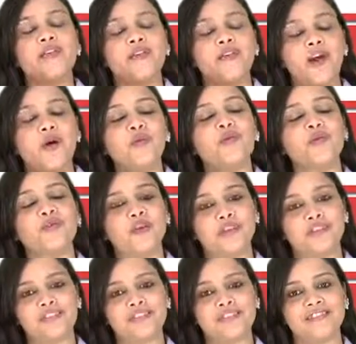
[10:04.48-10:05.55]
around the
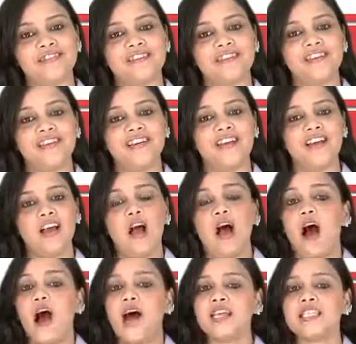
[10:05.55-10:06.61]
world.
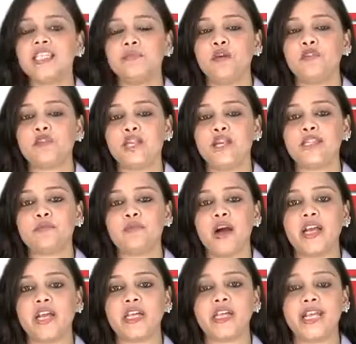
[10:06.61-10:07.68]
Our team of sales
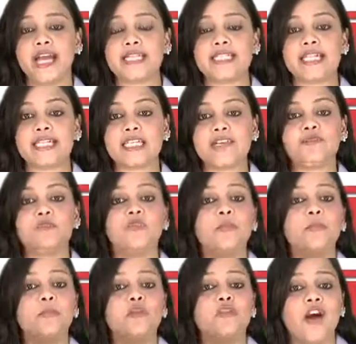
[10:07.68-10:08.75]
marketing executives will
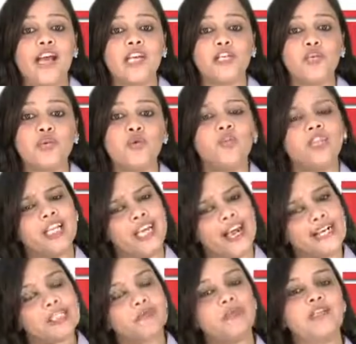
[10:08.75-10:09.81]
provide you with an
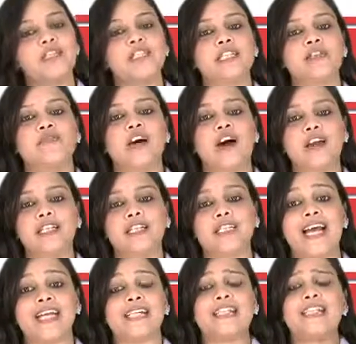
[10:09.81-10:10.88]
expert advice
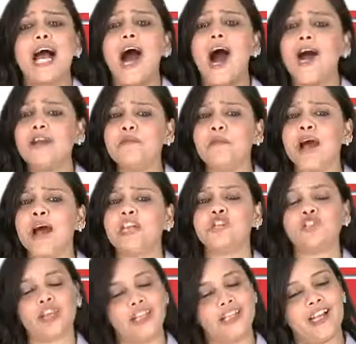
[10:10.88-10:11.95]
that is
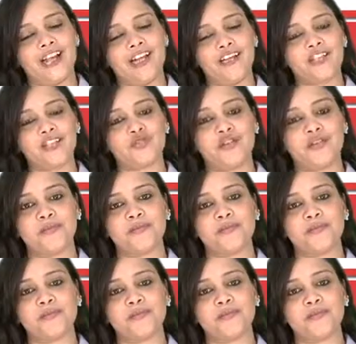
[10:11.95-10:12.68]
unmatched in the industry.